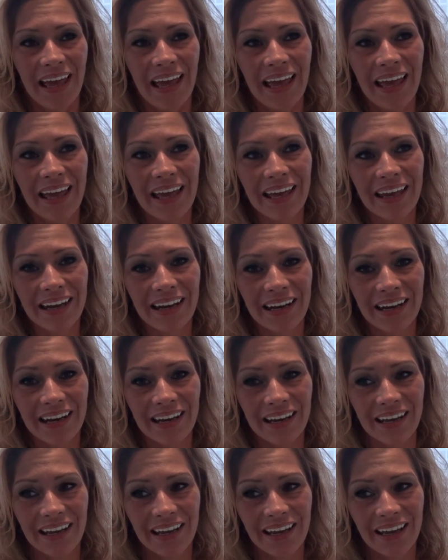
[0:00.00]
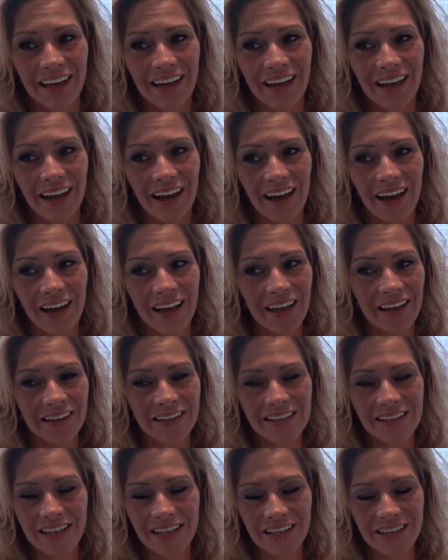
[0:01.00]
And
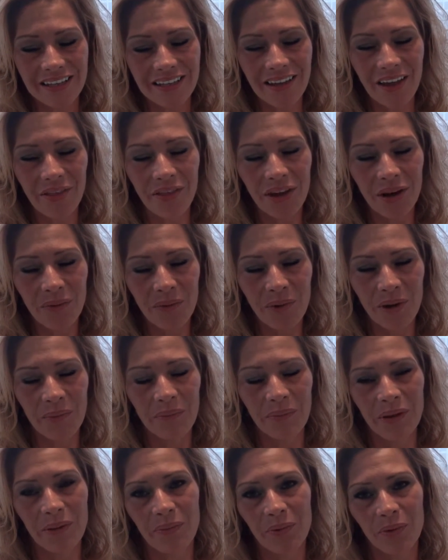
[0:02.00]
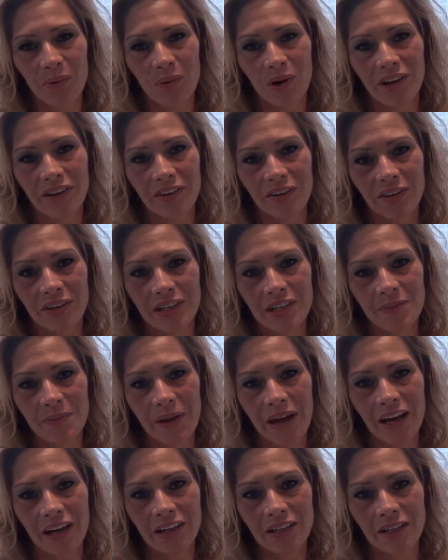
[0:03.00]
it's nothing what people want to
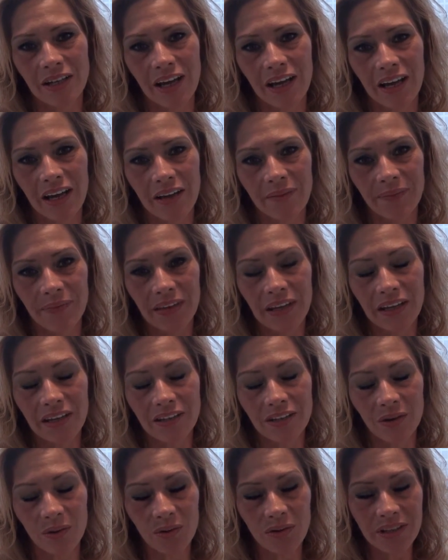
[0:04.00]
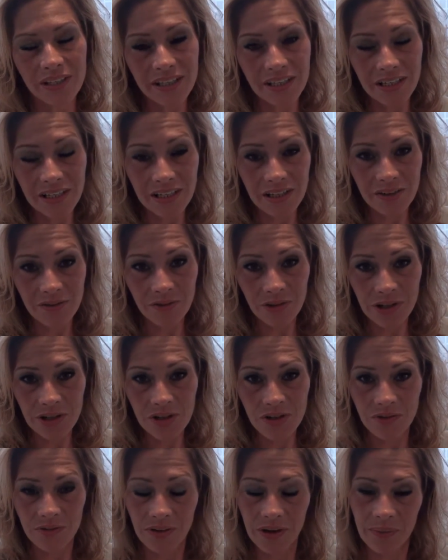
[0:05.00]
expect. Don't listen to
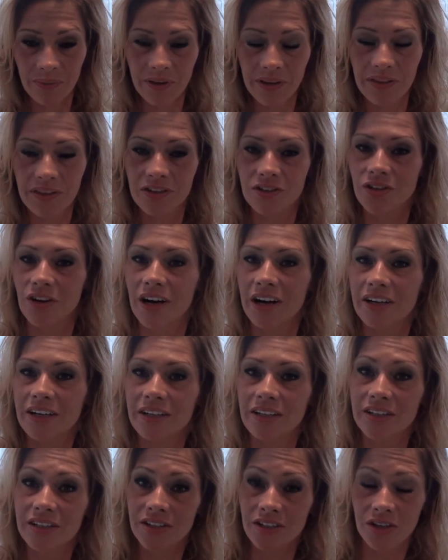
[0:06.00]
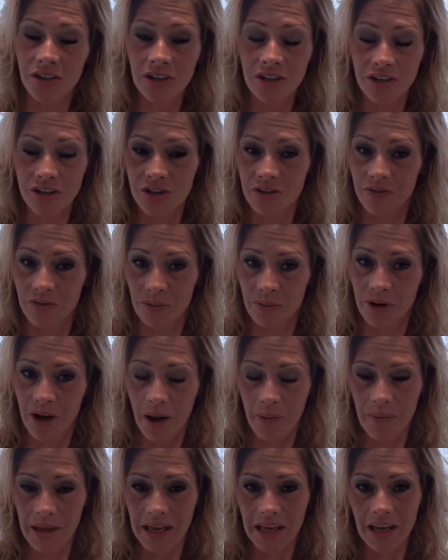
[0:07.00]
friends or family that try to discourage you from
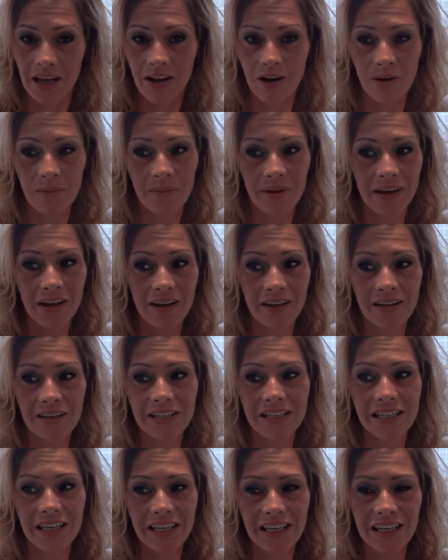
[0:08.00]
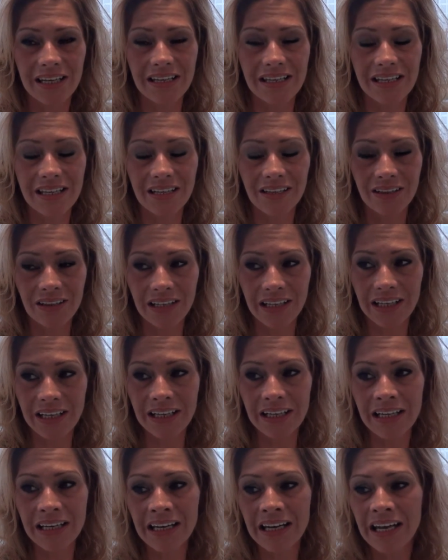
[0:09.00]
coming here, because it is clean.